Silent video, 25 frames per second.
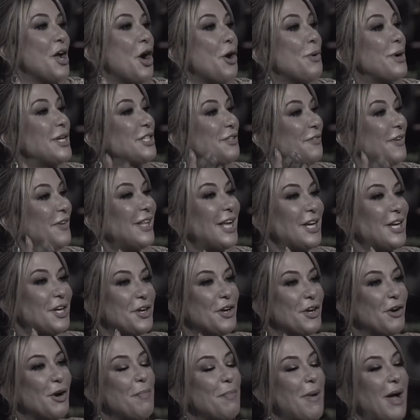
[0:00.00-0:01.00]
always feel like
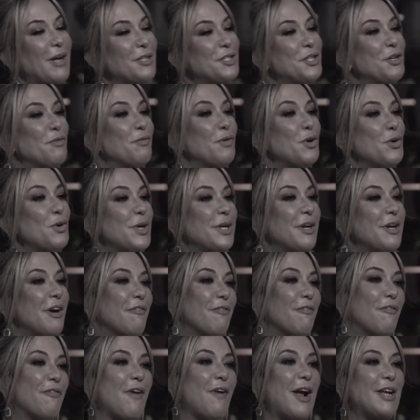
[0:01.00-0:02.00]
you're about to ruin
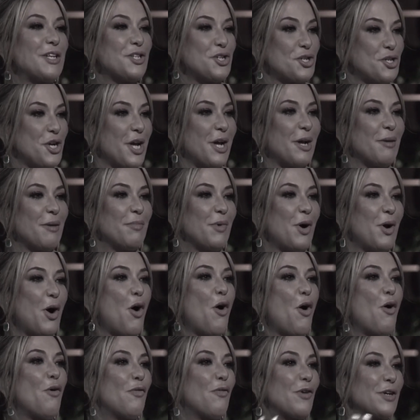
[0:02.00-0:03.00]
a friendship
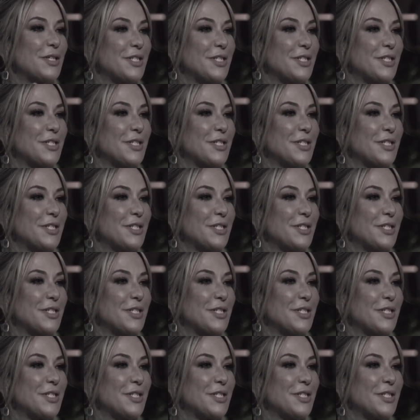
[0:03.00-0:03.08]
over